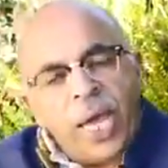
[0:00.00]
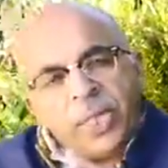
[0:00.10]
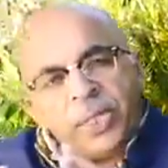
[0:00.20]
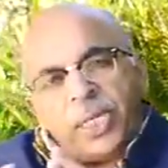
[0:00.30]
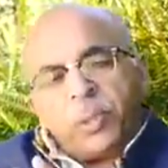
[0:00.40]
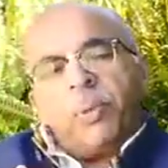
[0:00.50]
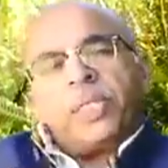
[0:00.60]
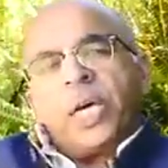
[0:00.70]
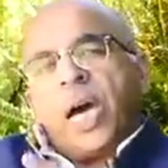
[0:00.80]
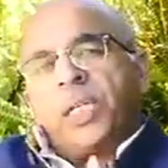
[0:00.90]
And this
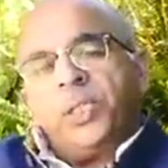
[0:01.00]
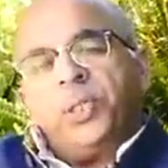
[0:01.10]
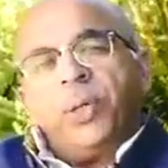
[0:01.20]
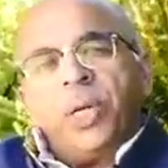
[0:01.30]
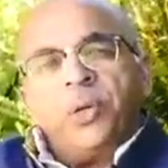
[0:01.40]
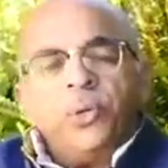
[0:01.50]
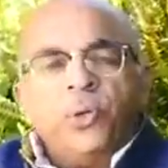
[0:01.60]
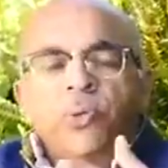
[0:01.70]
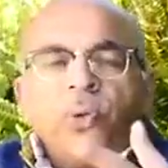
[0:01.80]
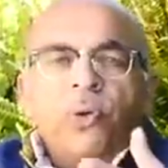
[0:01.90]
massage you can
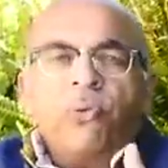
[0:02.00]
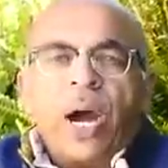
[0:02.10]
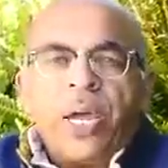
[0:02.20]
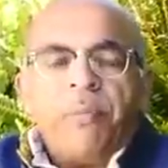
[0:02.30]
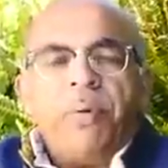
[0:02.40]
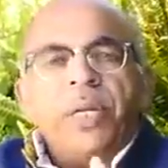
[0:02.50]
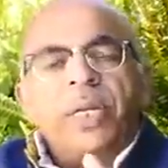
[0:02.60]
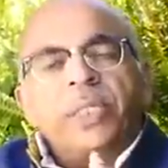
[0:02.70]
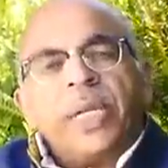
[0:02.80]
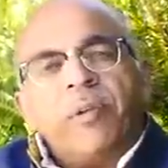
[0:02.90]
do for 5
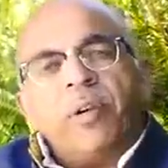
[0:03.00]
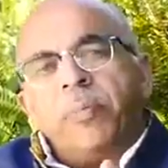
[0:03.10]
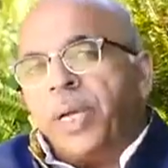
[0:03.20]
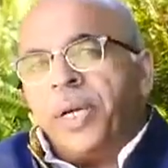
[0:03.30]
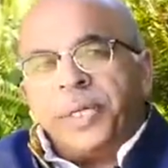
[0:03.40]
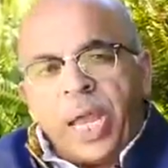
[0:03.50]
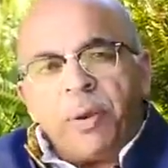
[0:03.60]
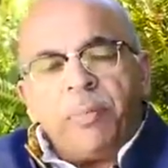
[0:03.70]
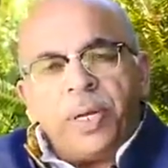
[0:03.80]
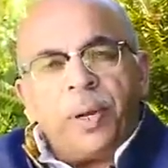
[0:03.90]
minutes, 7 minutes,
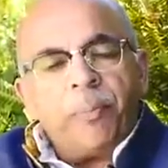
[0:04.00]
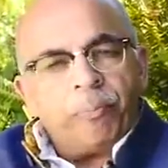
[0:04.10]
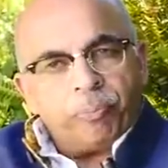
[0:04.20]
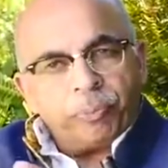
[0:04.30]
10 minutes.